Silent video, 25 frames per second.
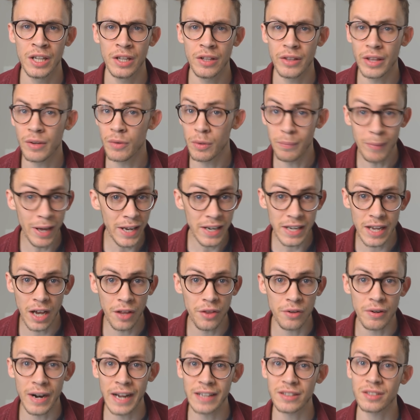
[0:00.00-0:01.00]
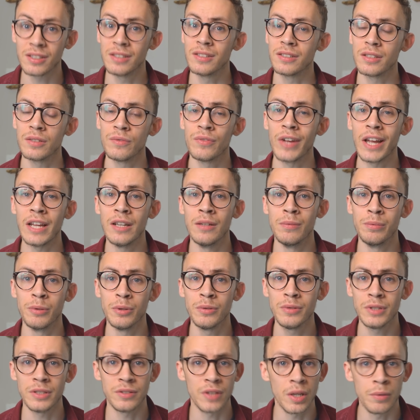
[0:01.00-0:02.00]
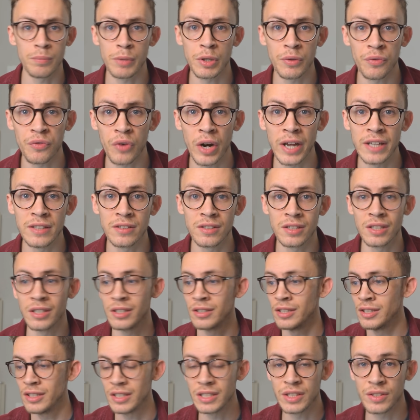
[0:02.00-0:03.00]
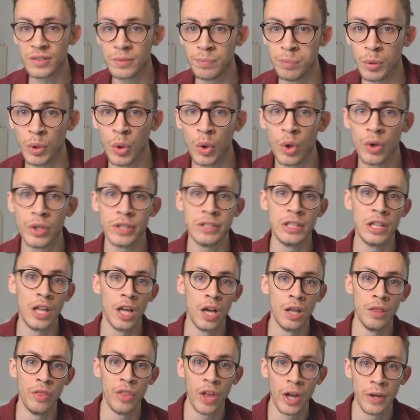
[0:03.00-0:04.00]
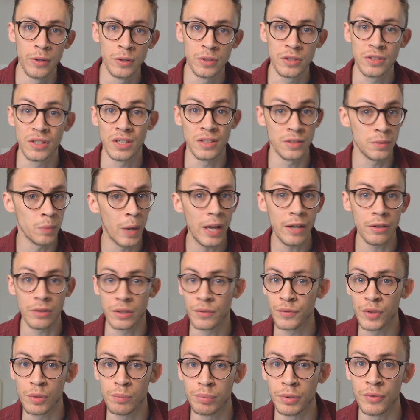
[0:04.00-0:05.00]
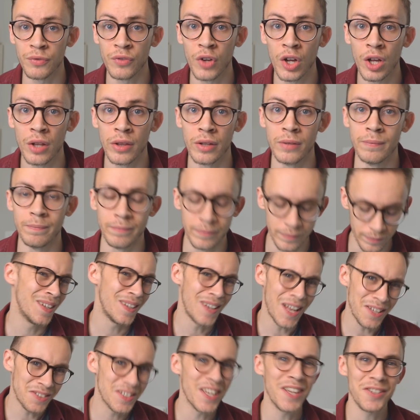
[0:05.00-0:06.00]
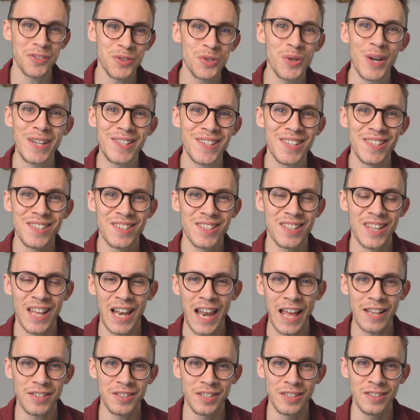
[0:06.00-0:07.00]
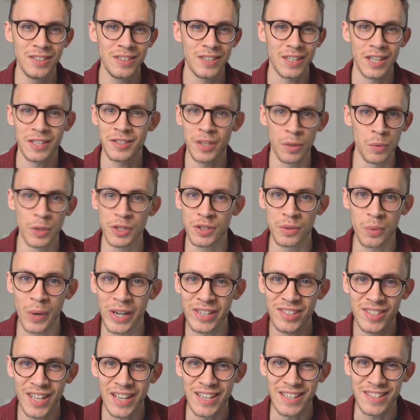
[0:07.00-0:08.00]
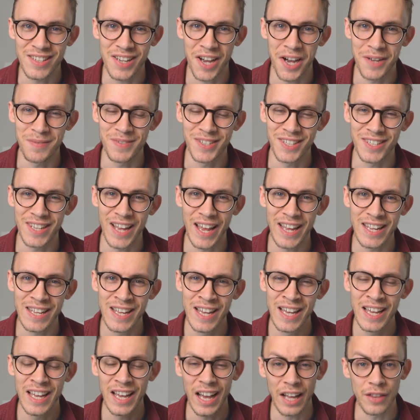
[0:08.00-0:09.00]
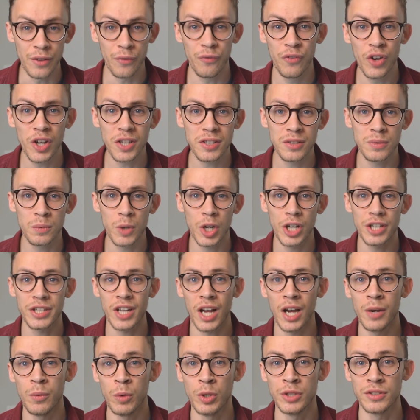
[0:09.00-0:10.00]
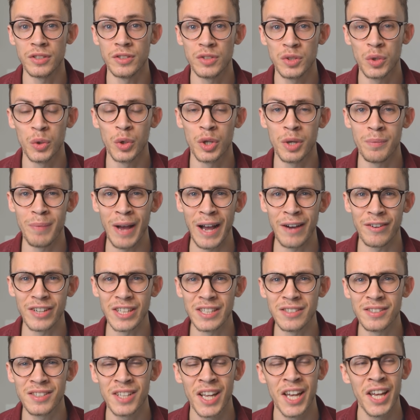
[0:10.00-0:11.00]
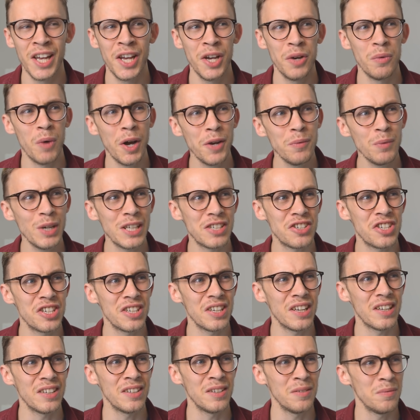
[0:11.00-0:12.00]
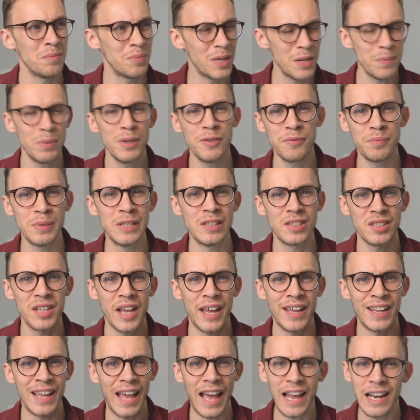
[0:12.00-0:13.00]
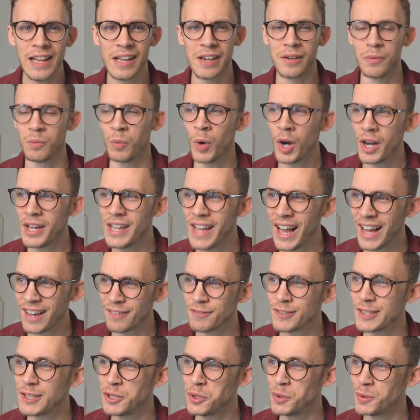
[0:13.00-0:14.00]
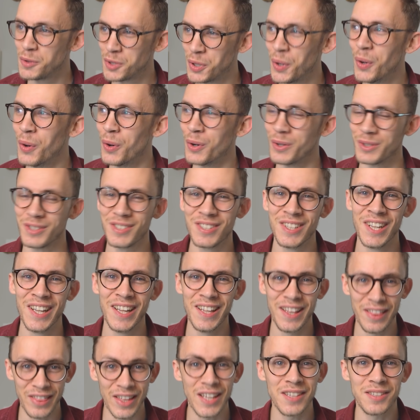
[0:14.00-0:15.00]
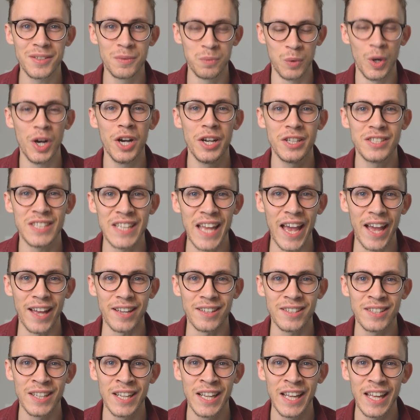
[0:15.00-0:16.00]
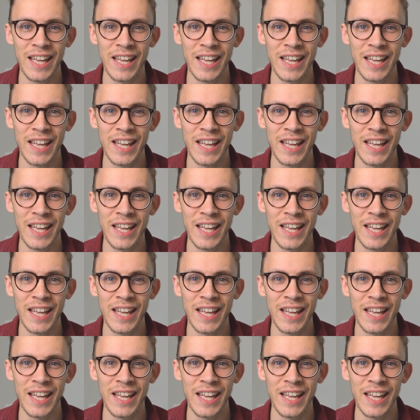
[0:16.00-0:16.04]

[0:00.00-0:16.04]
There are many other accents available, and don't be afraid to explore and learn those as well if you prefer them. Let's get straight into the lesson. I don't want to waste any time today. And the first word I want to talk about is one which people have been saying, Elliot, why haven't you taught this word yet?